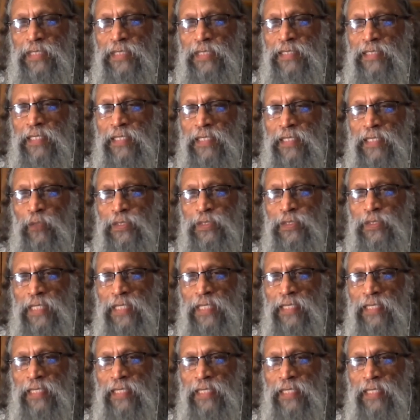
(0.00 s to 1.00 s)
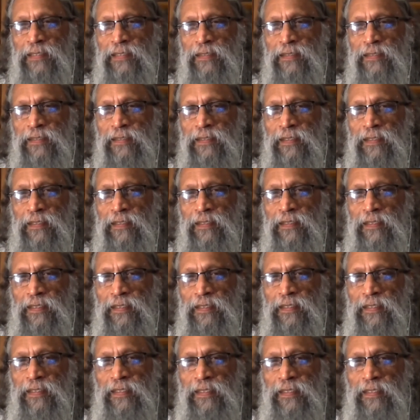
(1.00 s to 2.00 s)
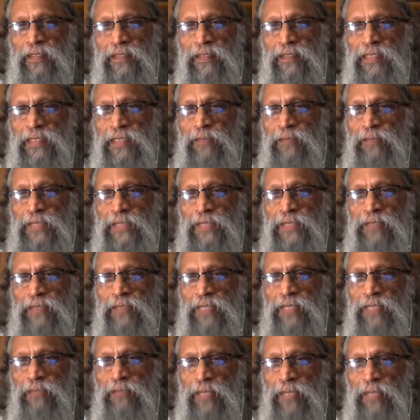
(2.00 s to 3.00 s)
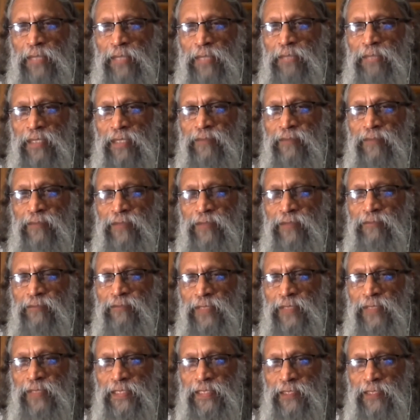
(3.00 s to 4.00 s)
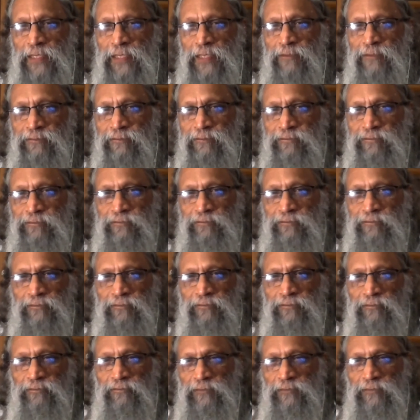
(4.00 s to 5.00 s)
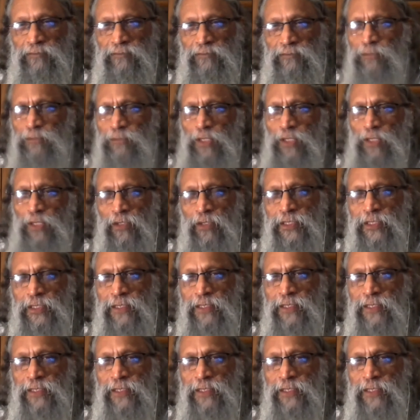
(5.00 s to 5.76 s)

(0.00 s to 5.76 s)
outside, something may bubble from within, some thoughts.